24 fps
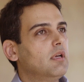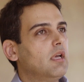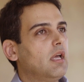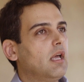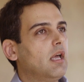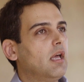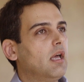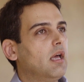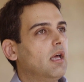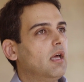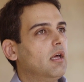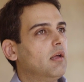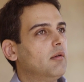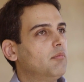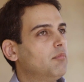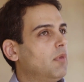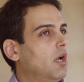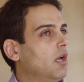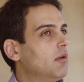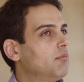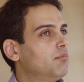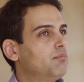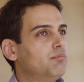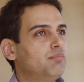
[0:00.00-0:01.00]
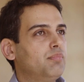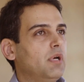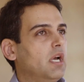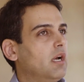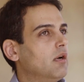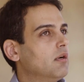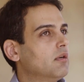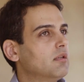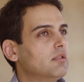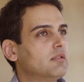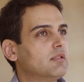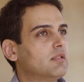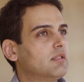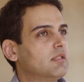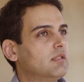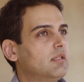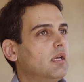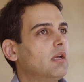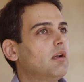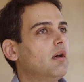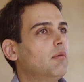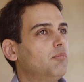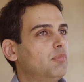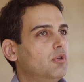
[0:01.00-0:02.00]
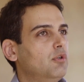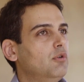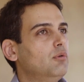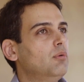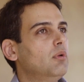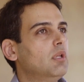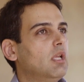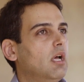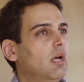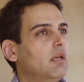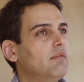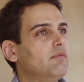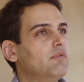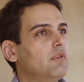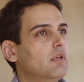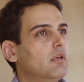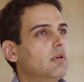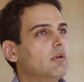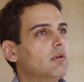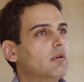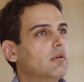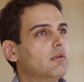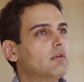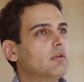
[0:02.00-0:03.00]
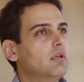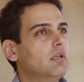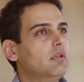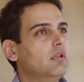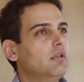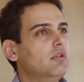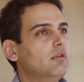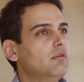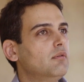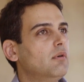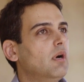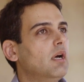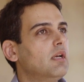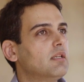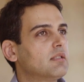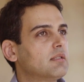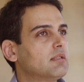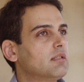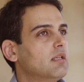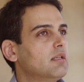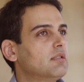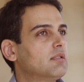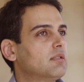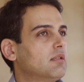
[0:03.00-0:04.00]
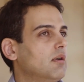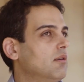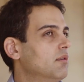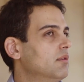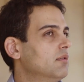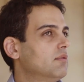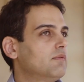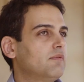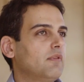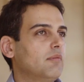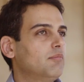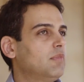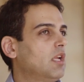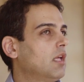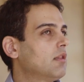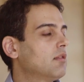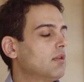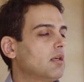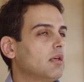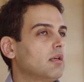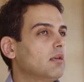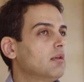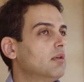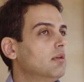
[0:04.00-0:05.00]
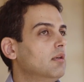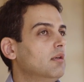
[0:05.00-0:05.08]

and my parents set up a new life here in the US. They started from nothing.